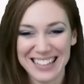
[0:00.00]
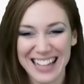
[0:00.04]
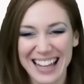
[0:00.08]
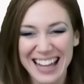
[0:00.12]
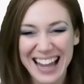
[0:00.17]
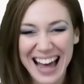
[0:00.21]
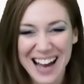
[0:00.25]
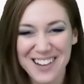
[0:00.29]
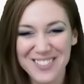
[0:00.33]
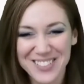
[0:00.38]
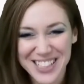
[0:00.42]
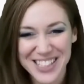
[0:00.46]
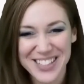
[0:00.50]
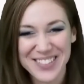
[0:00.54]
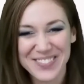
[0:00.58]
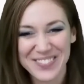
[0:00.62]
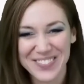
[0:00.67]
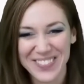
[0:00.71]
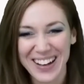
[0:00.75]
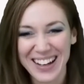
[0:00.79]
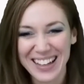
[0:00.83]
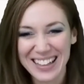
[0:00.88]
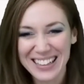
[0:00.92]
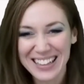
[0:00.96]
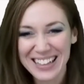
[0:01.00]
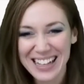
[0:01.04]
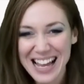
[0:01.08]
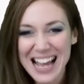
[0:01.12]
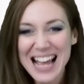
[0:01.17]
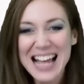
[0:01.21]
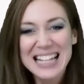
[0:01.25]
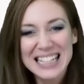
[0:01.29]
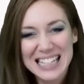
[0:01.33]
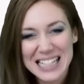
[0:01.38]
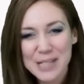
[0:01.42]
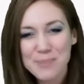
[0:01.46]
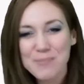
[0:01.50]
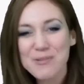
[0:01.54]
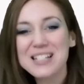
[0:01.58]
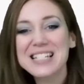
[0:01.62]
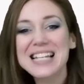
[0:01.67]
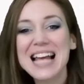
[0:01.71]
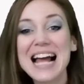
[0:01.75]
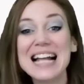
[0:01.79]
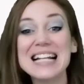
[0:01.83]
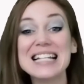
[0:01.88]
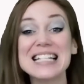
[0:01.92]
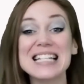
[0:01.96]
Now that was fun. Let's
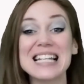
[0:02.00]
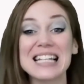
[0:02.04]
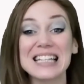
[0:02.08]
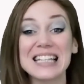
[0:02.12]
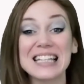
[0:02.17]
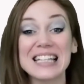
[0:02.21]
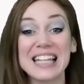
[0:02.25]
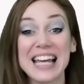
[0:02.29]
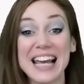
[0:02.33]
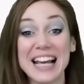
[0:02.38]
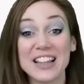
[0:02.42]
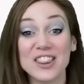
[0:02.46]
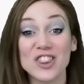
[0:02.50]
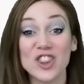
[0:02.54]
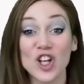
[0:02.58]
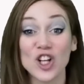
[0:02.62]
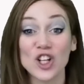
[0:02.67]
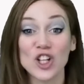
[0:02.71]
pretend to lick